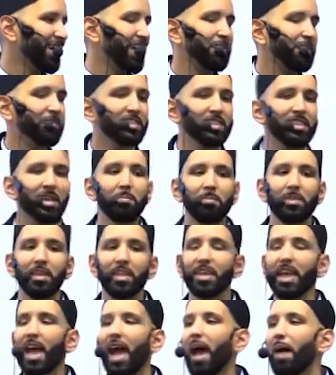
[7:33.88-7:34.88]
If
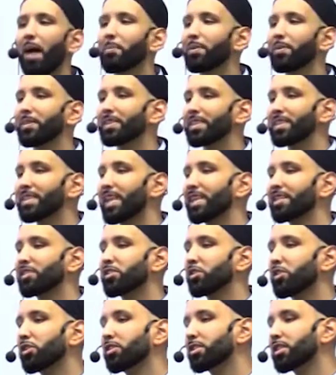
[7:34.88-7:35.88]
something happens
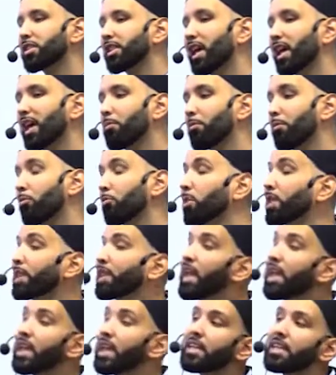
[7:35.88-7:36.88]
that's good to them or what
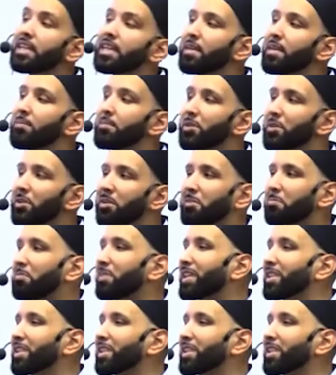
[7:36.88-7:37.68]
they deem good,